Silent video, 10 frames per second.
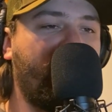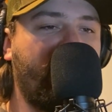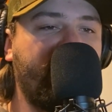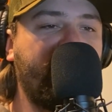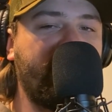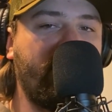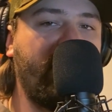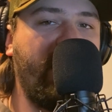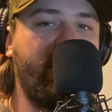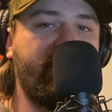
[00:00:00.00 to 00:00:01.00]
order. I just had to go
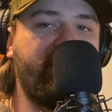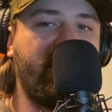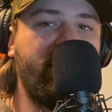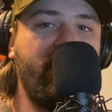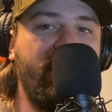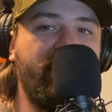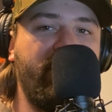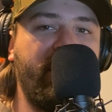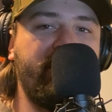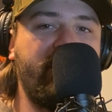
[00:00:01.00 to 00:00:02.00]
to Amazon,
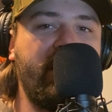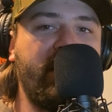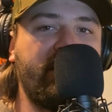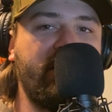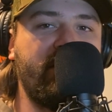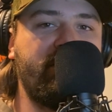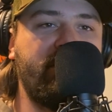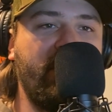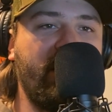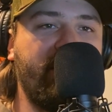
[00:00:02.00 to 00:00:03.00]
but I didn't get the.
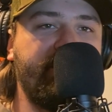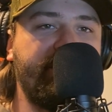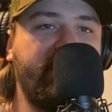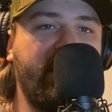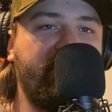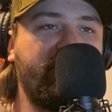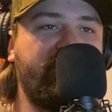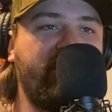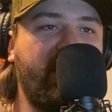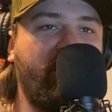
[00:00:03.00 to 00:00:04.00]
It was
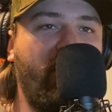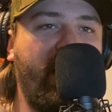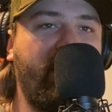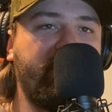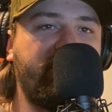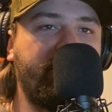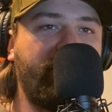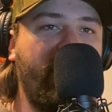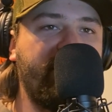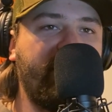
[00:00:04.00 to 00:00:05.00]
just like, wow. I was
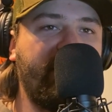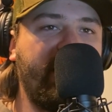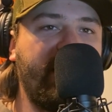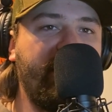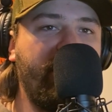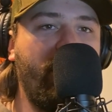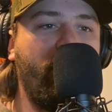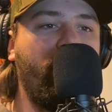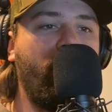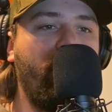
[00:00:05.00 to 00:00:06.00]
surprised that like
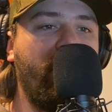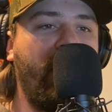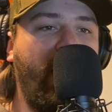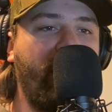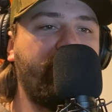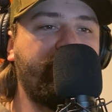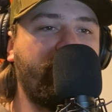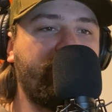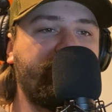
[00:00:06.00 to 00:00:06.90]
no outdoor